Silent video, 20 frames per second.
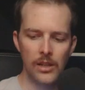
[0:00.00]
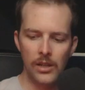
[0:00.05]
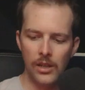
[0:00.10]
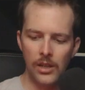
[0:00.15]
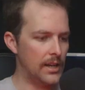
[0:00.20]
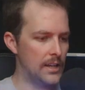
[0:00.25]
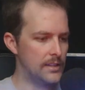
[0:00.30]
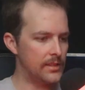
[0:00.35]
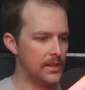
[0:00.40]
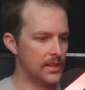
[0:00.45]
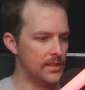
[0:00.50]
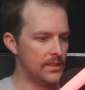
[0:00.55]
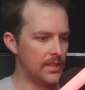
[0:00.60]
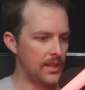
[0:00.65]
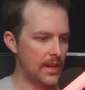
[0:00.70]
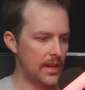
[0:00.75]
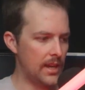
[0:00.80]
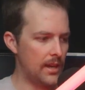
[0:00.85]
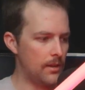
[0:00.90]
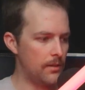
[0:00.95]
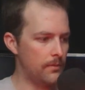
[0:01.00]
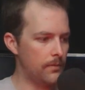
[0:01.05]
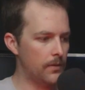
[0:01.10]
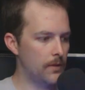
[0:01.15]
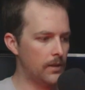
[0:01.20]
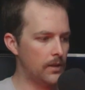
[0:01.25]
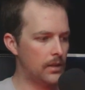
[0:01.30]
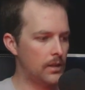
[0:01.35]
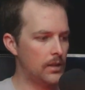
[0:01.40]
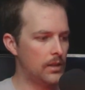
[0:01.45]
And it does have
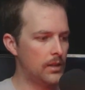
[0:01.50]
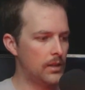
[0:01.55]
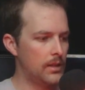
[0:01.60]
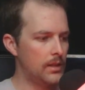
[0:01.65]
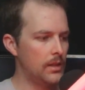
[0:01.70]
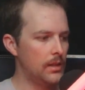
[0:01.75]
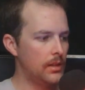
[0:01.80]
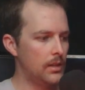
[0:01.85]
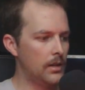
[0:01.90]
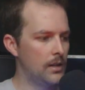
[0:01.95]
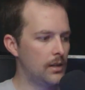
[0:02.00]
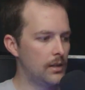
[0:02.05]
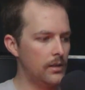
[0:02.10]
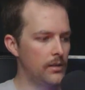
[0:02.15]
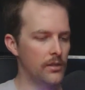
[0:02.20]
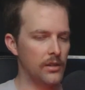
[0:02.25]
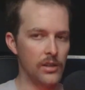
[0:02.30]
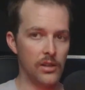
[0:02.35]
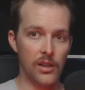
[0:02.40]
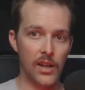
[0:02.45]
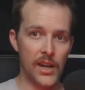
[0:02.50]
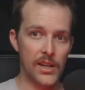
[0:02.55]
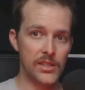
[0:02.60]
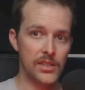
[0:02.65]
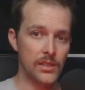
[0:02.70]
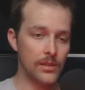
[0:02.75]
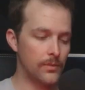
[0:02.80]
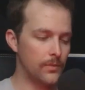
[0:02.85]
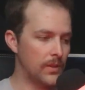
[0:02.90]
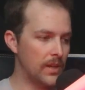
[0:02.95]
the
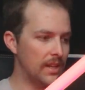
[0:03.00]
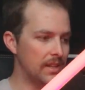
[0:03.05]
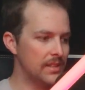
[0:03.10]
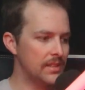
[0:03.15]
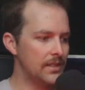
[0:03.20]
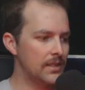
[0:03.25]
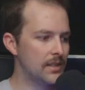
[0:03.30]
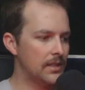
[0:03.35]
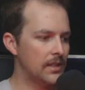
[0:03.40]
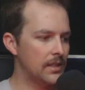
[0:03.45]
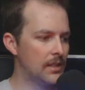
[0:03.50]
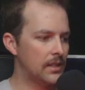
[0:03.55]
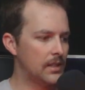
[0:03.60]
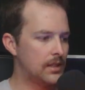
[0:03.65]
clashing effects.